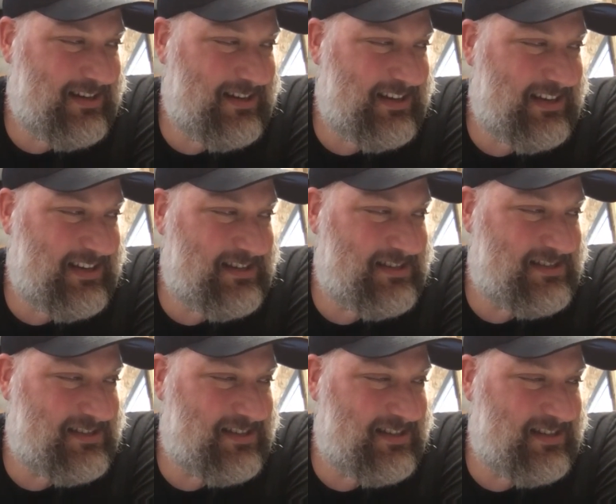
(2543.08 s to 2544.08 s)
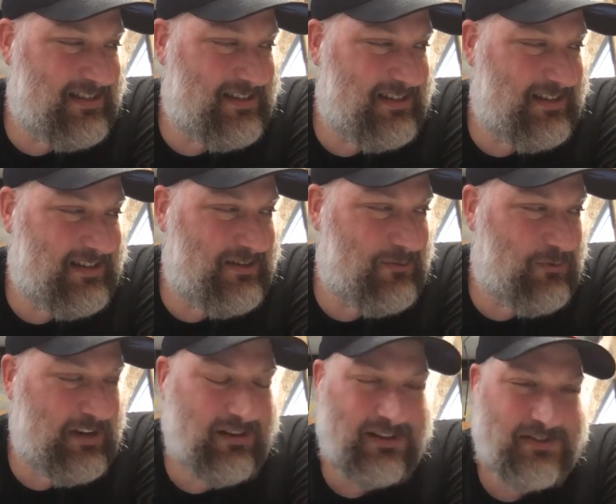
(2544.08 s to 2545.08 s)
is
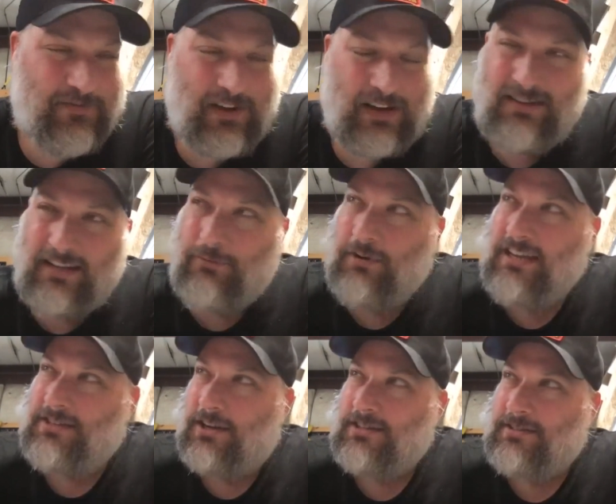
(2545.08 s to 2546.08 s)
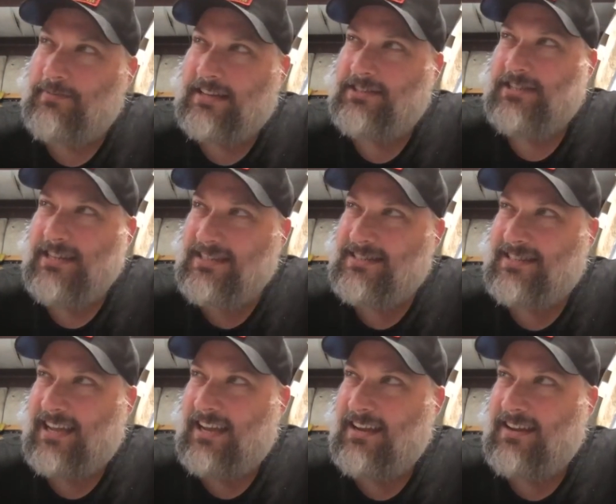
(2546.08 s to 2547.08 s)
real as fuck. Like when he talks about
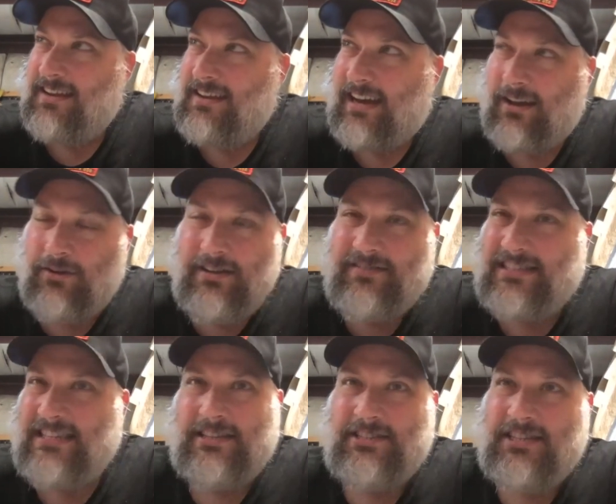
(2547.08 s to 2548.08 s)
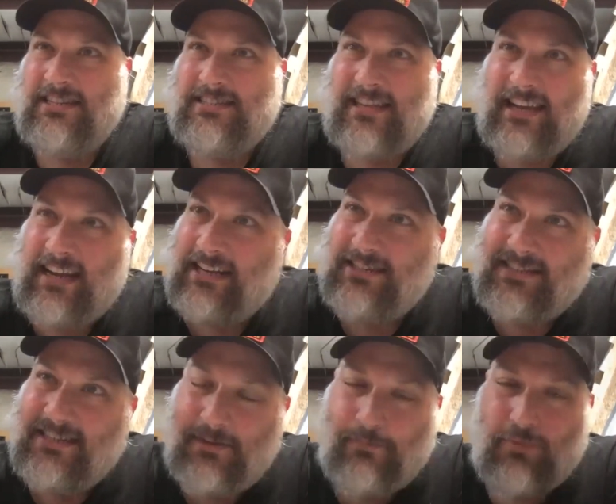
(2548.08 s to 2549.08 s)
cheesesteak, I don't even see the cheesesteak. I just
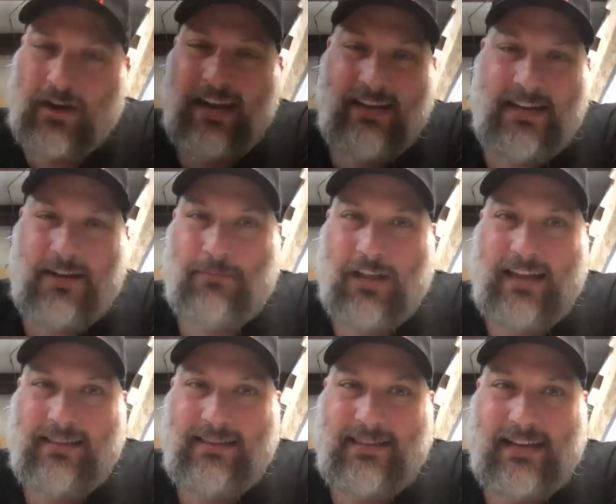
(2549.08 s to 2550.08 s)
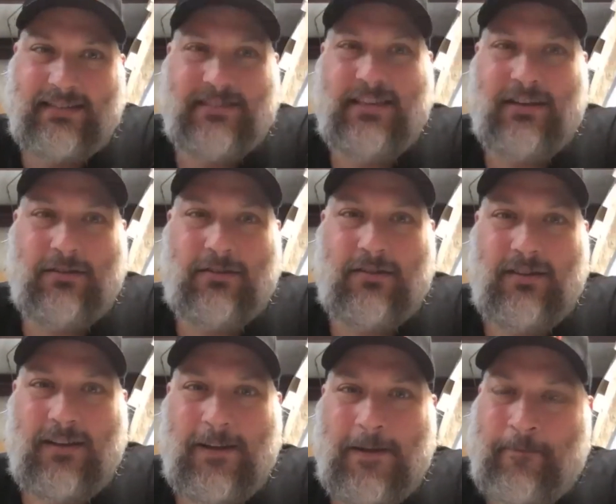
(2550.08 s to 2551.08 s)
see the branding and I'm like, that's killer.
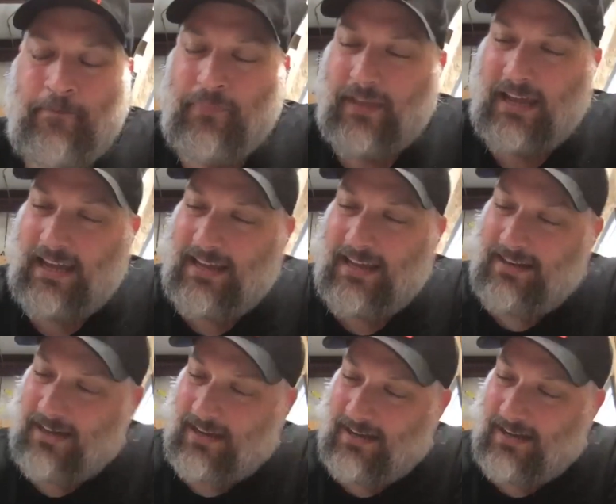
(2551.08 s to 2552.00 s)
And